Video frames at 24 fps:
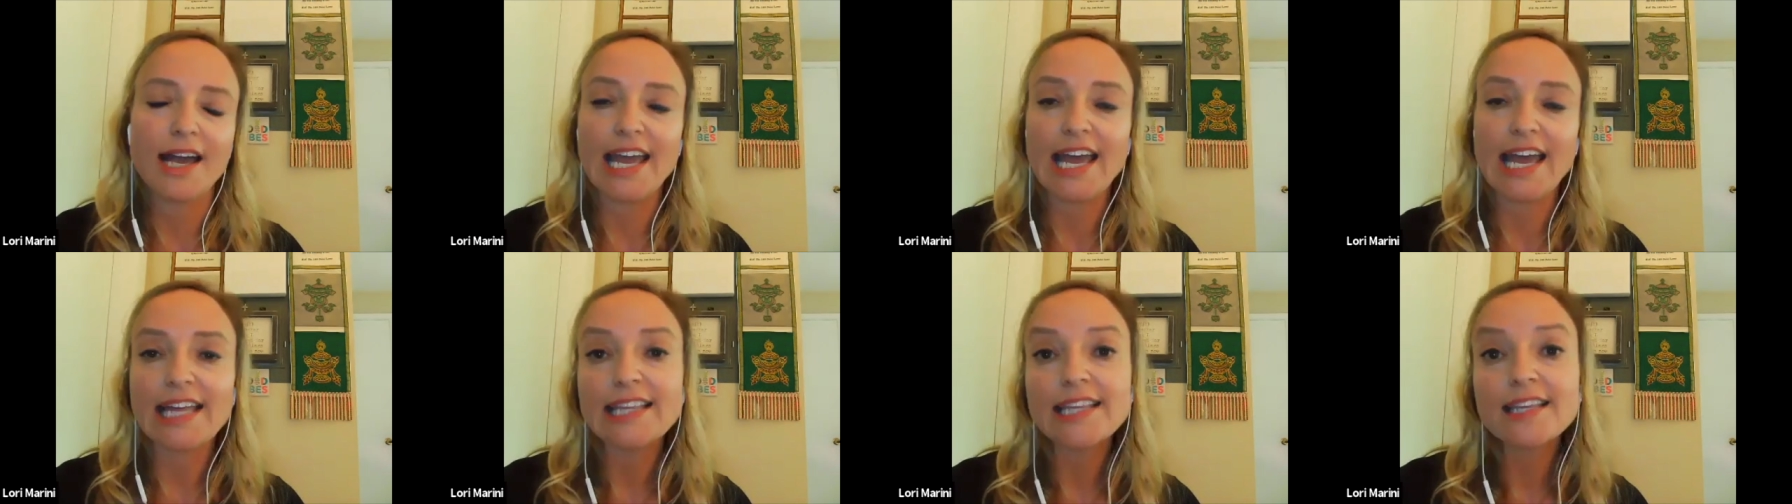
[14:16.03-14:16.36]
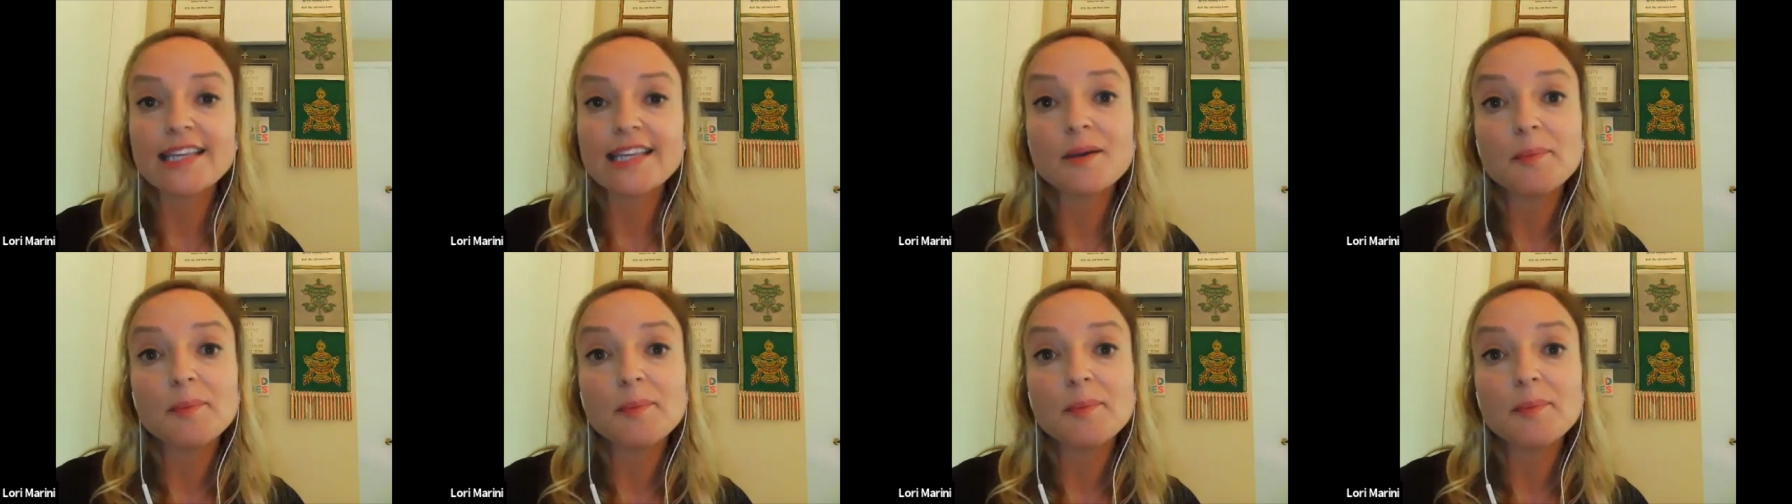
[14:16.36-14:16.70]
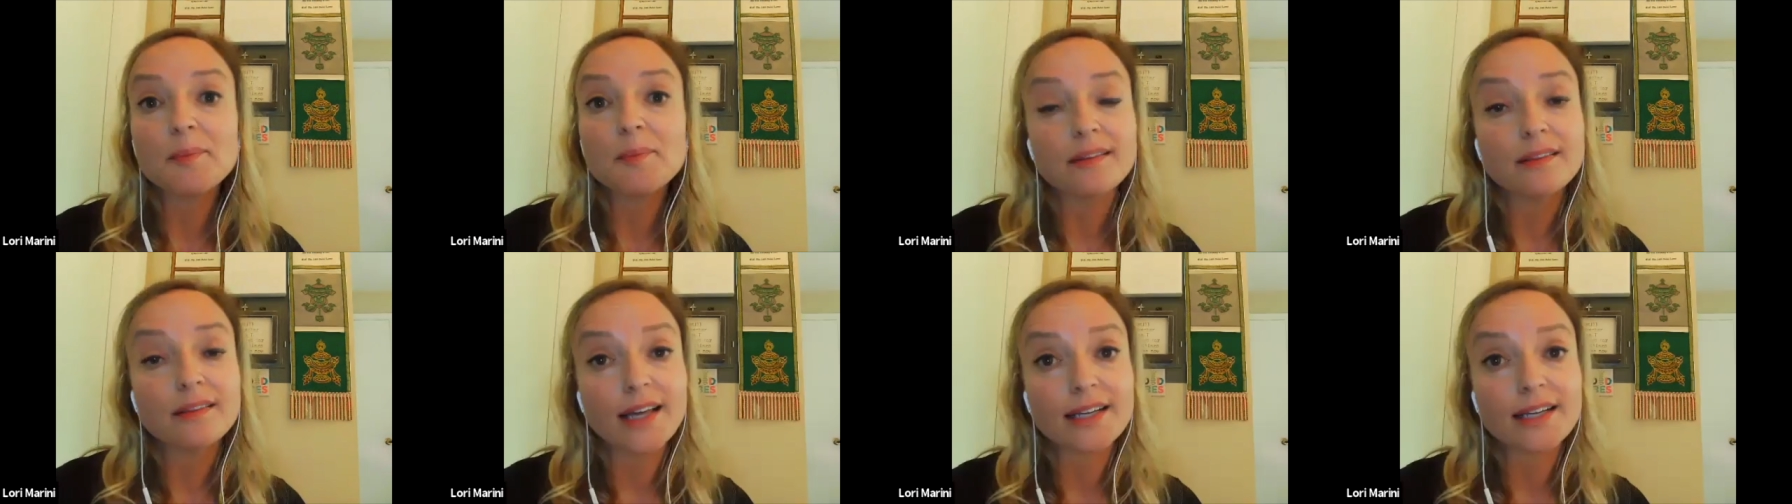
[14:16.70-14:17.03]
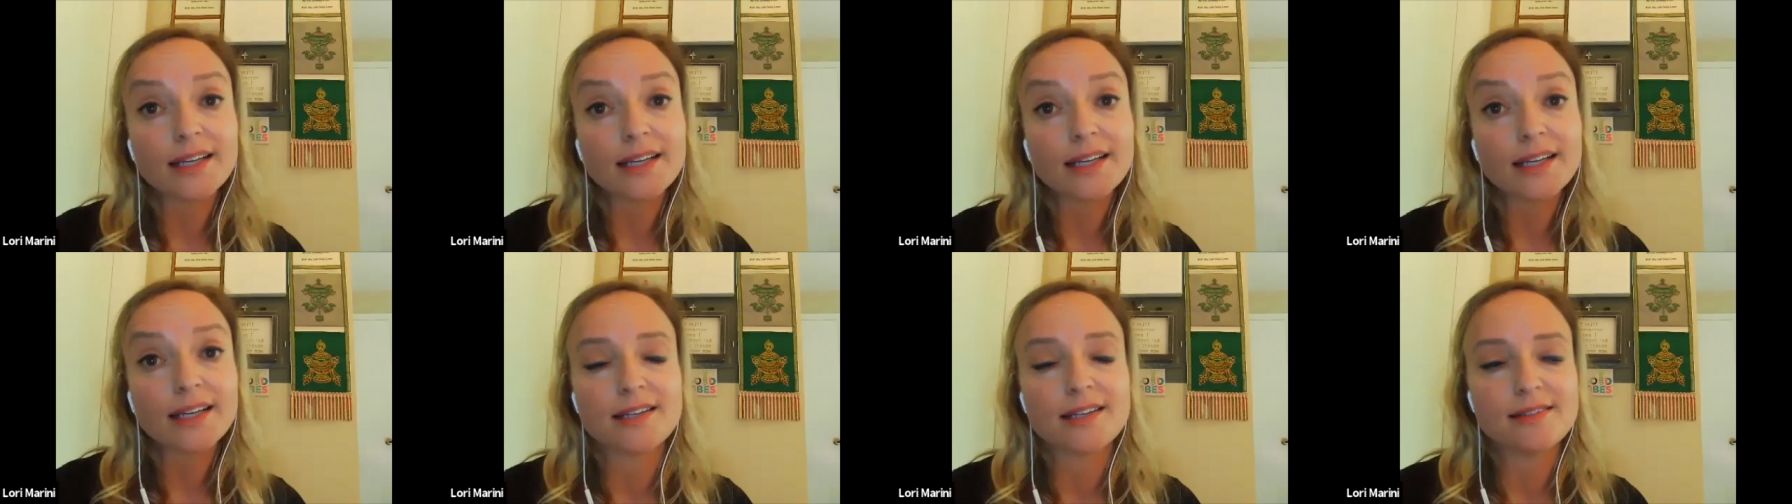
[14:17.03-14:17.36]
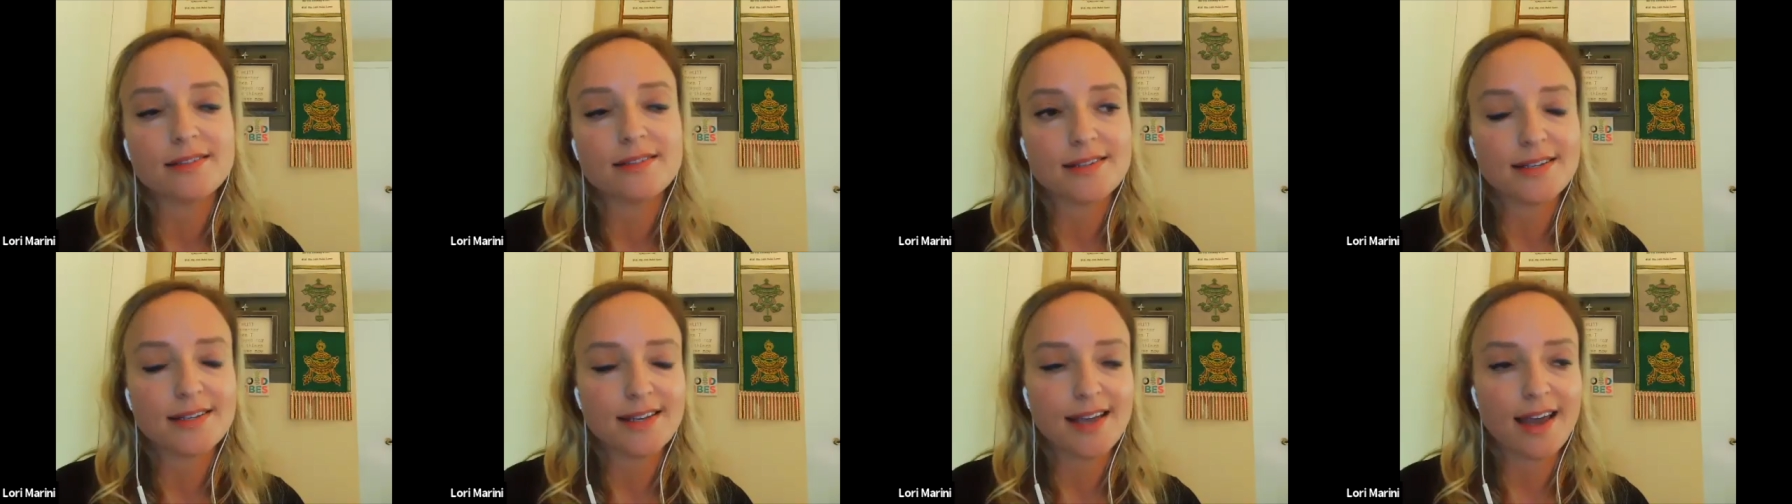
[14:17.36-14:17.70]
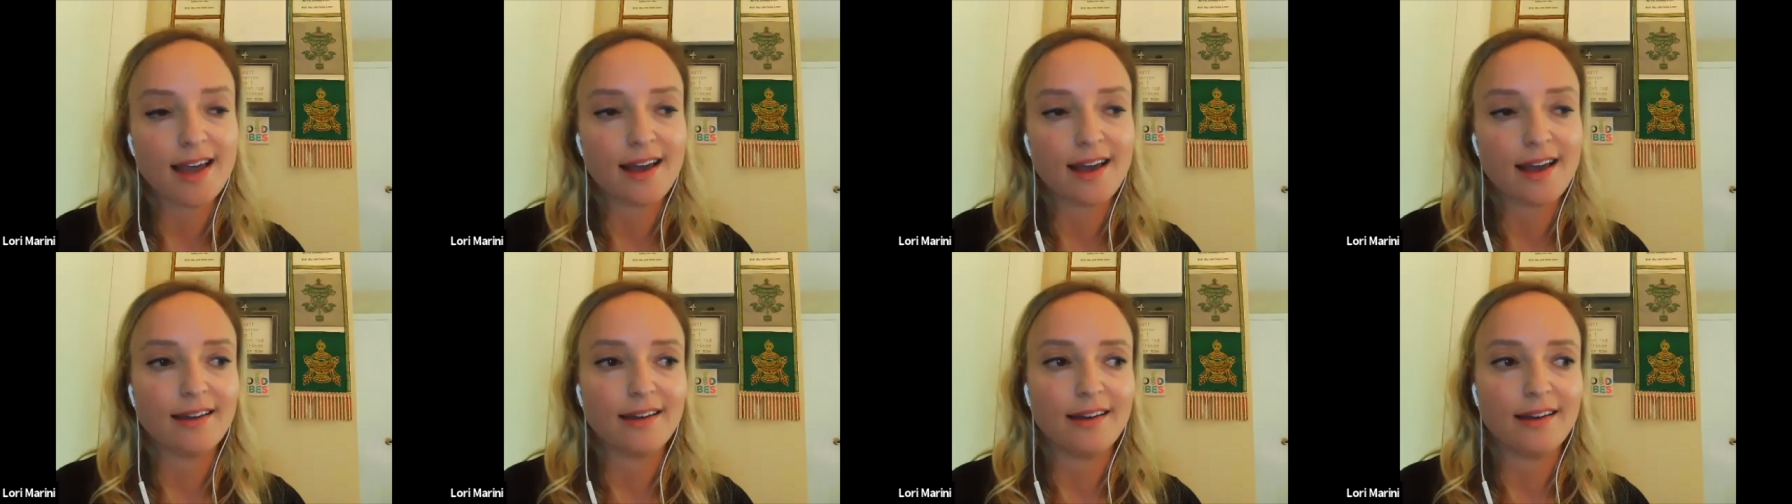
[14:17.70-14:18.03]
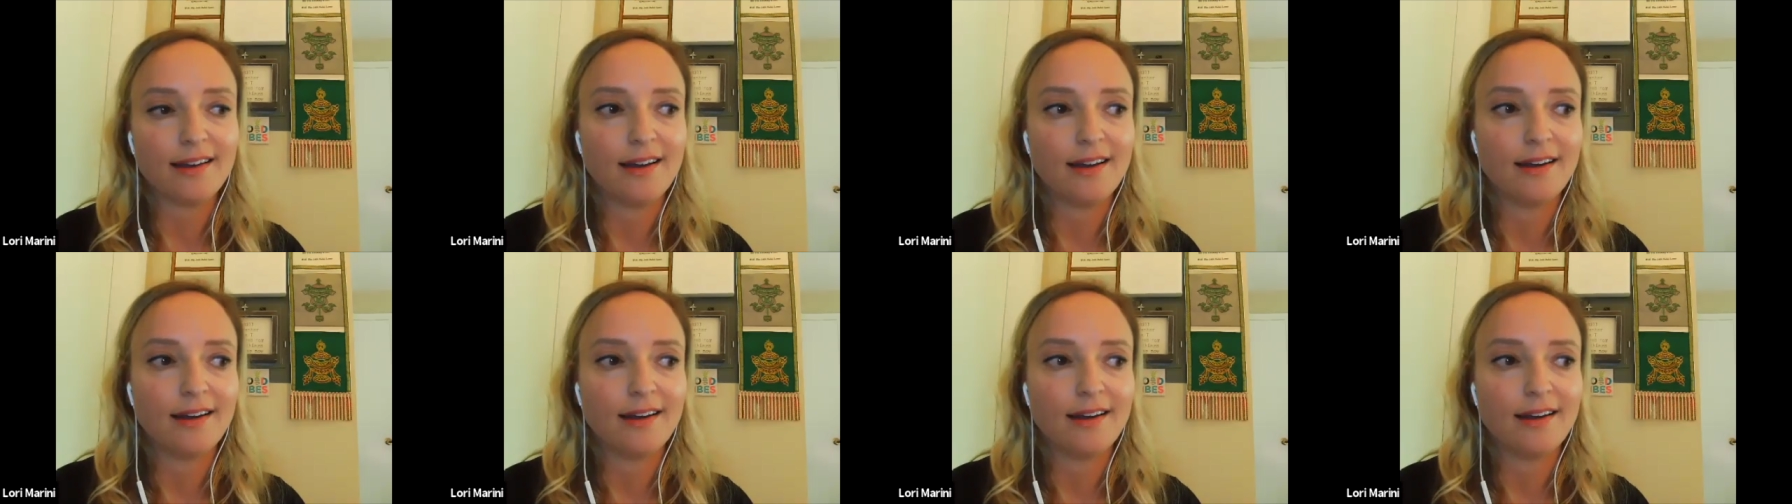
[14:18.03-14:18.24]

I ended up electing to get